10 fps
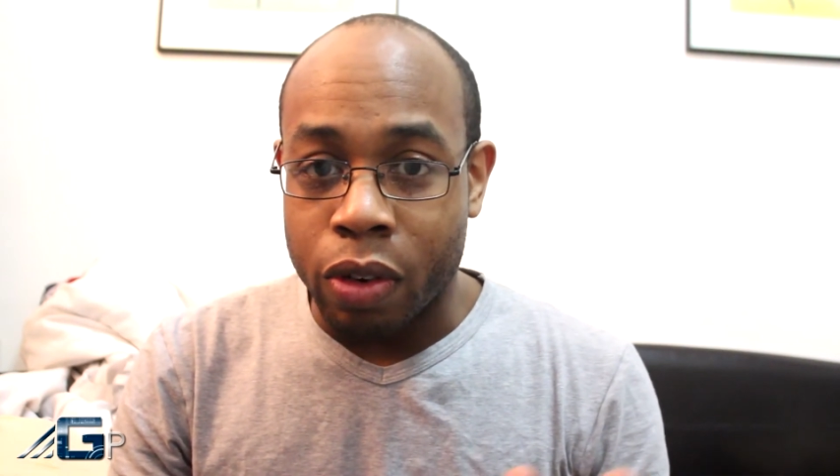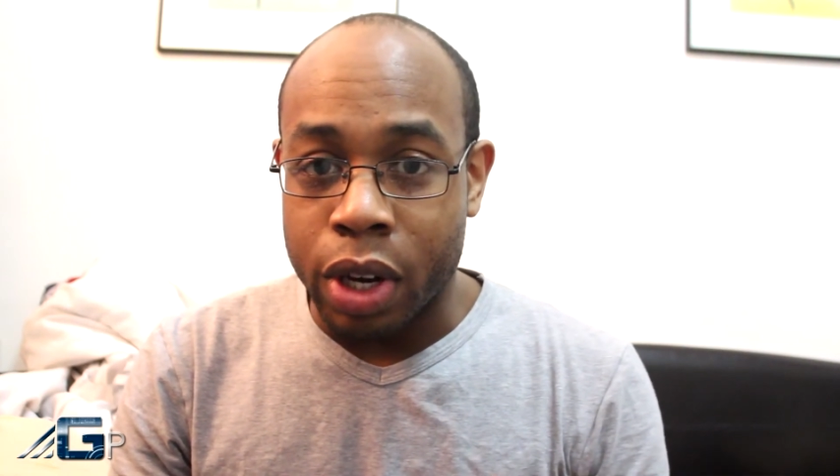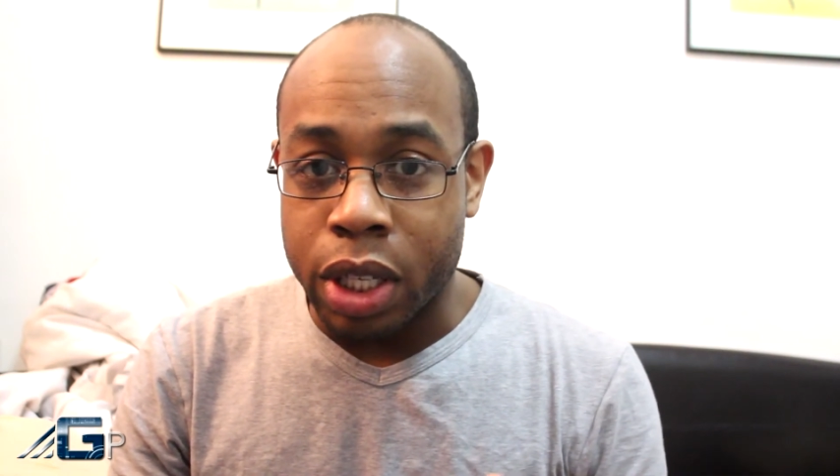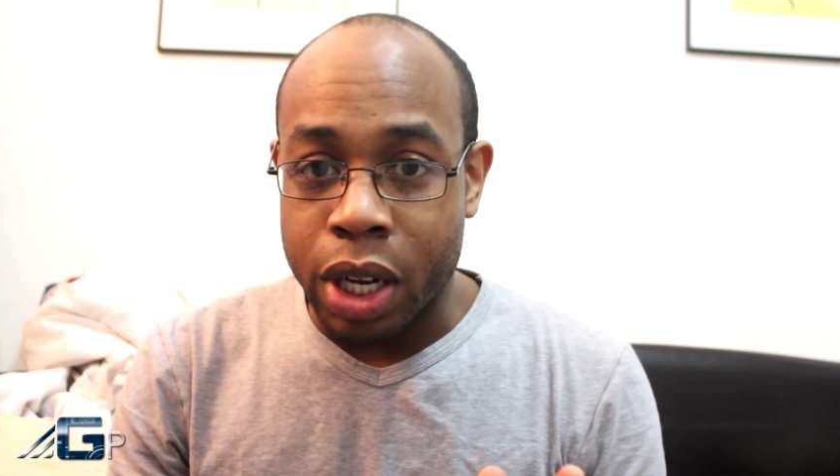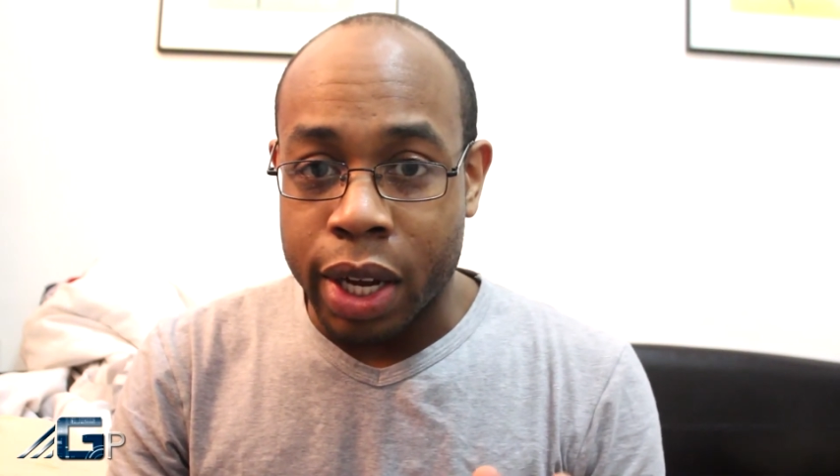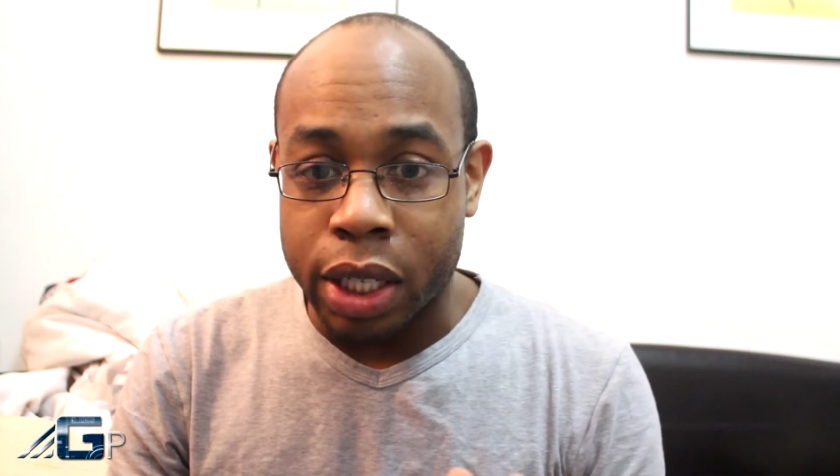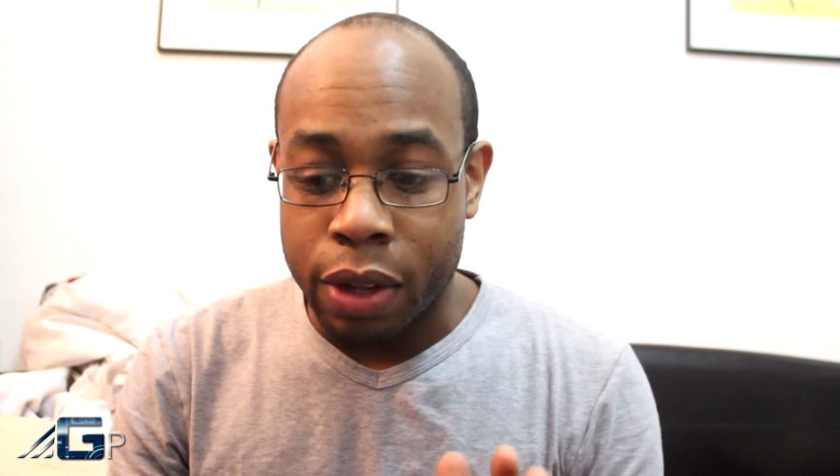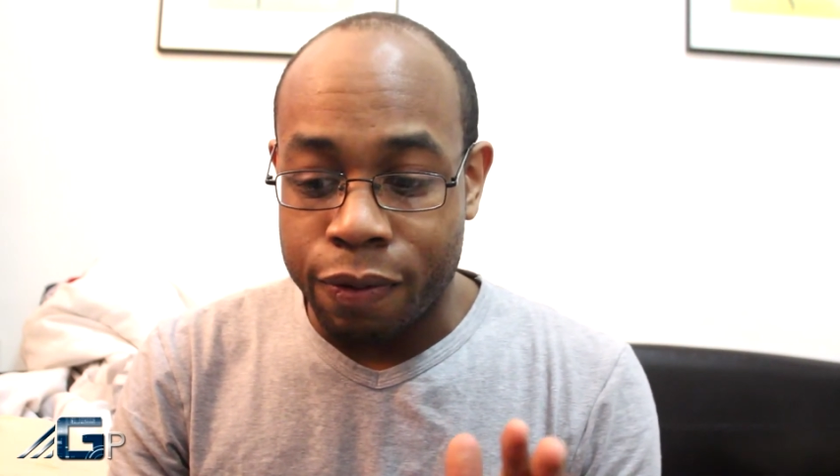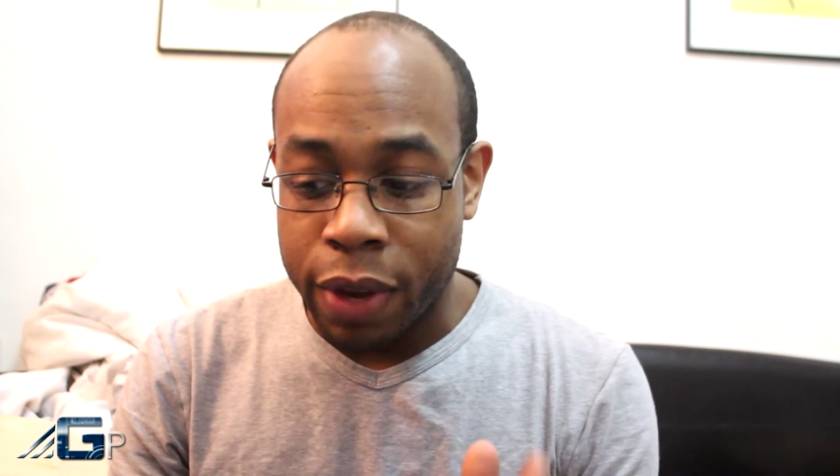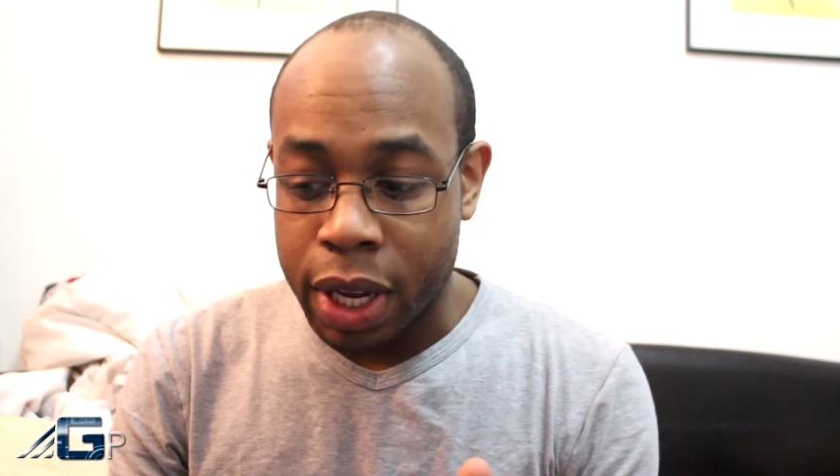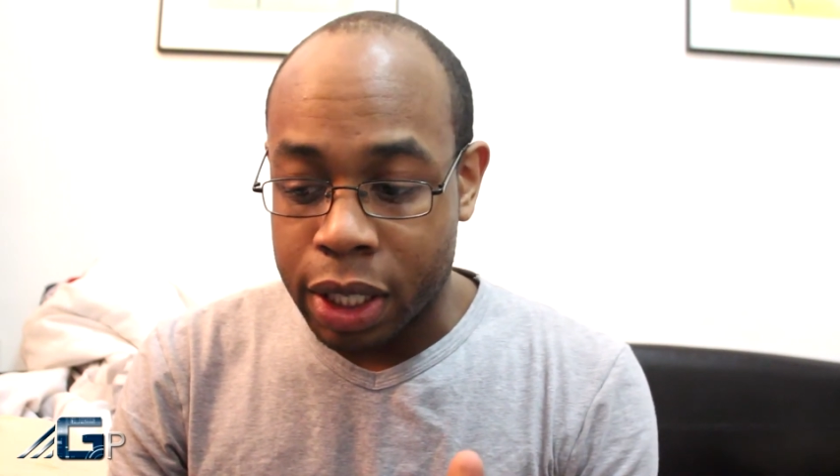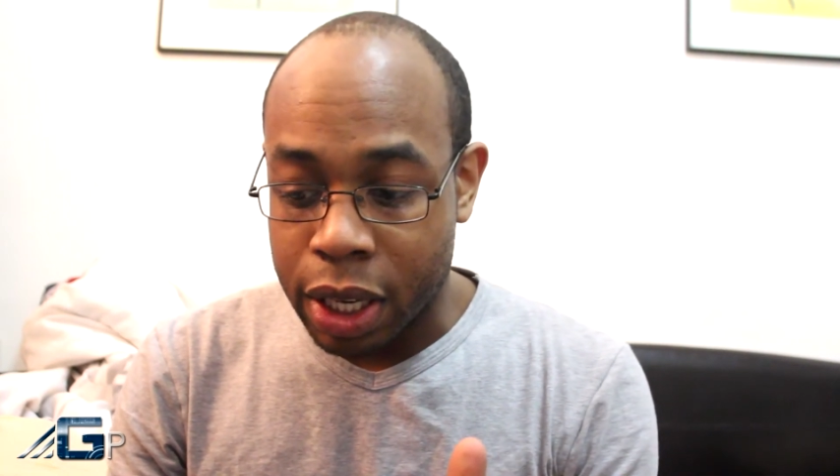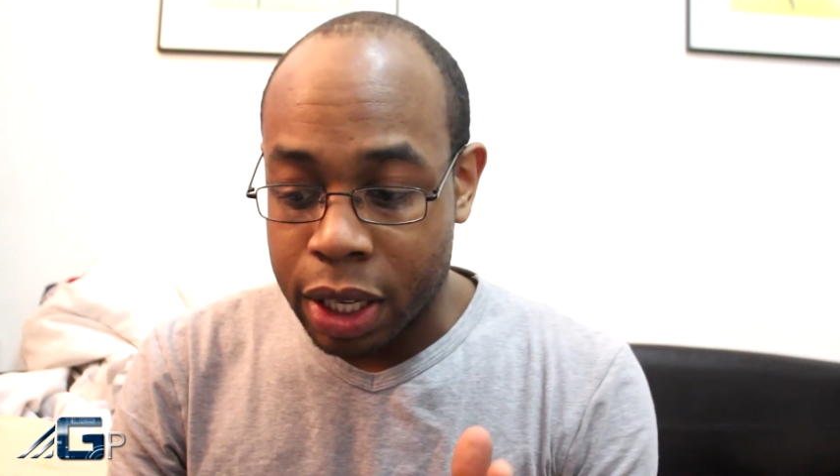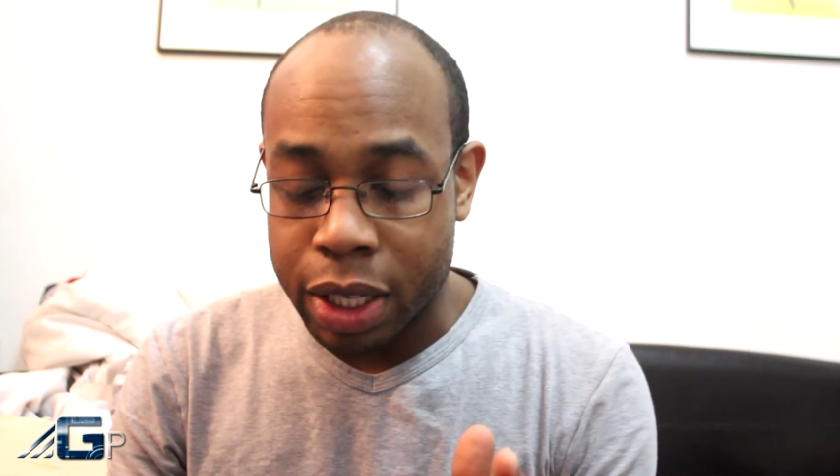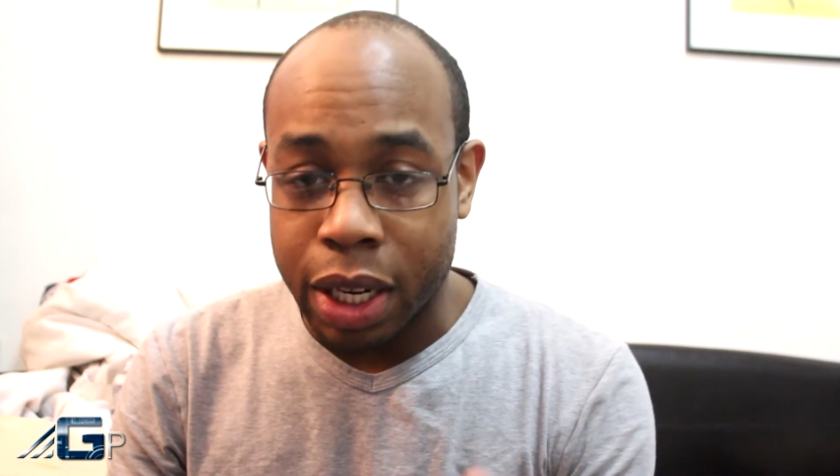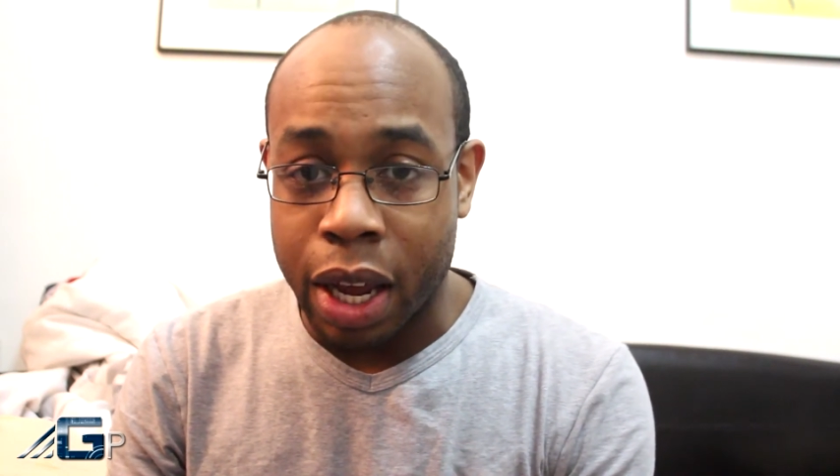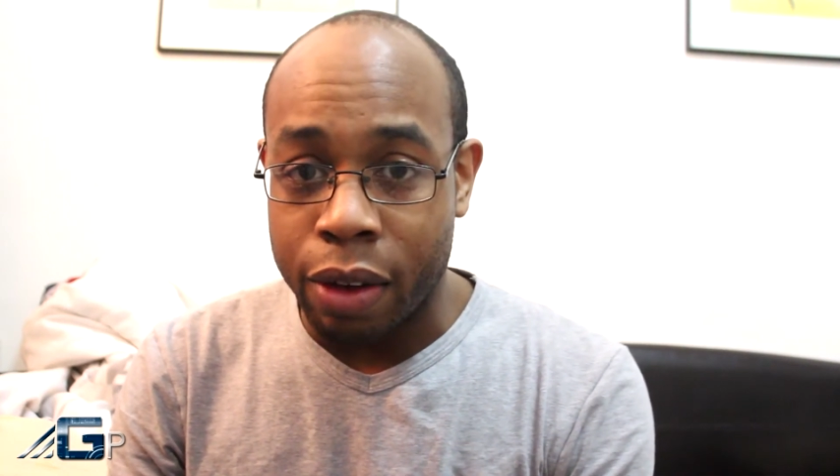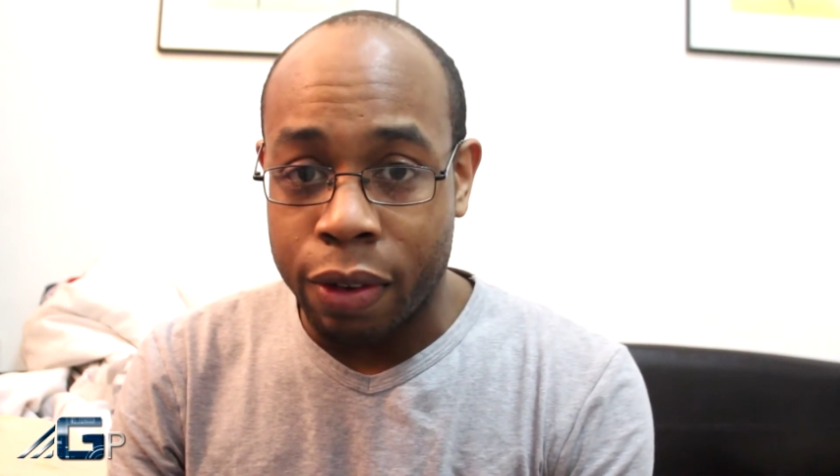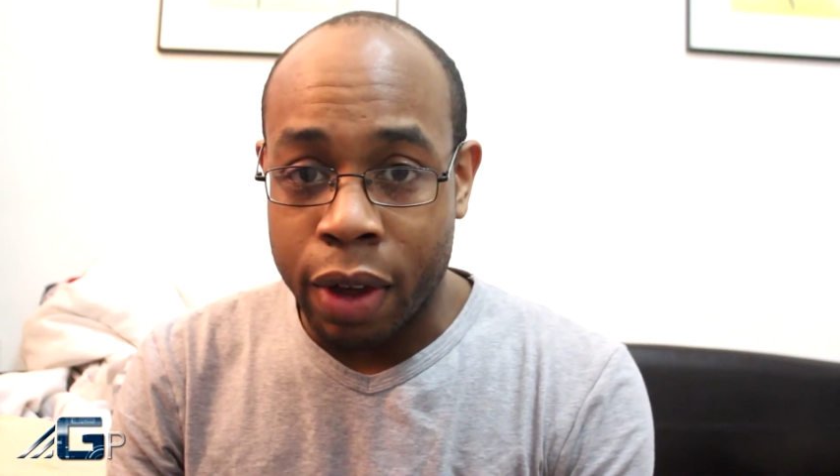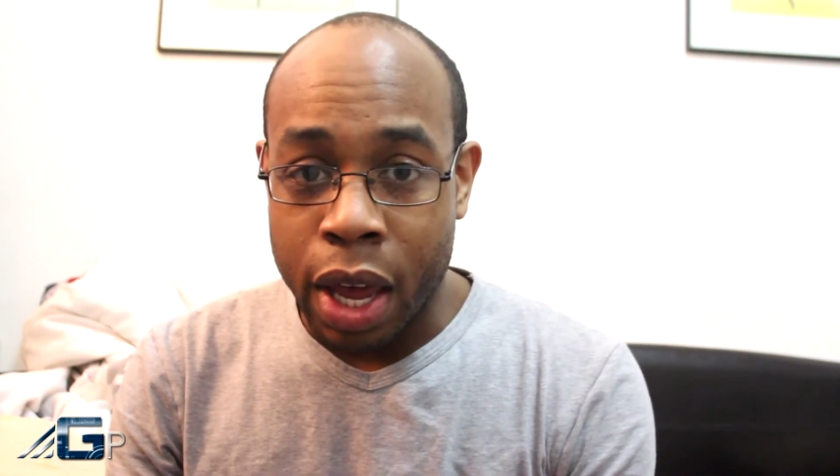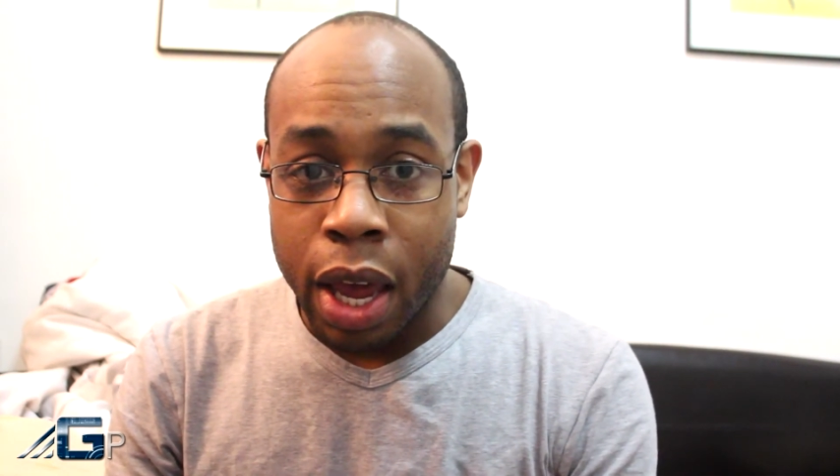Grayson actually faked his death